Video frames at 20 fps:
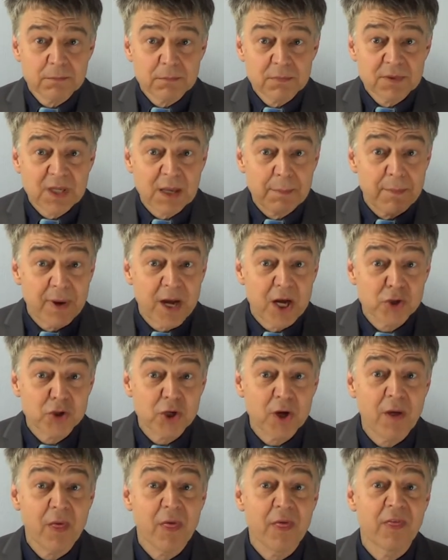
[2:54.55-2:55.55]
they
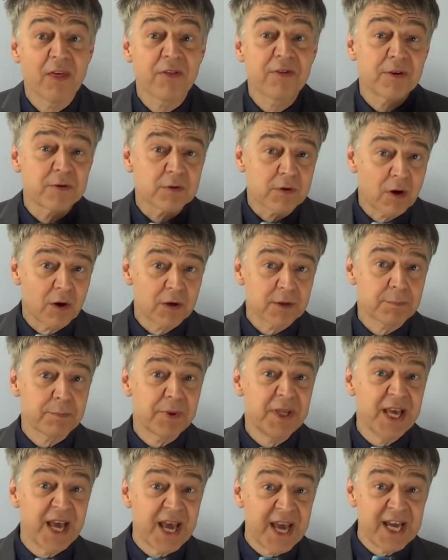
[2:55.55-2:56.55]
measure the so-called
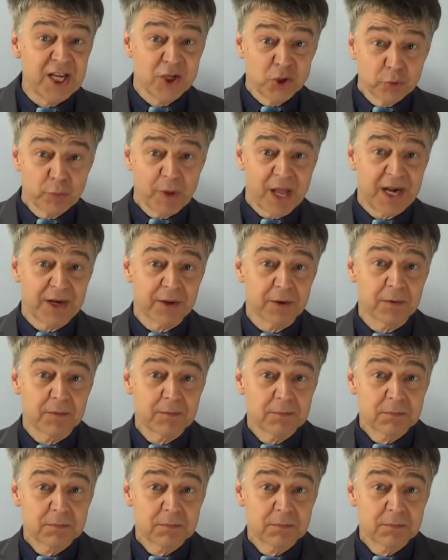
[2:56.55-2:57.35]
pH value.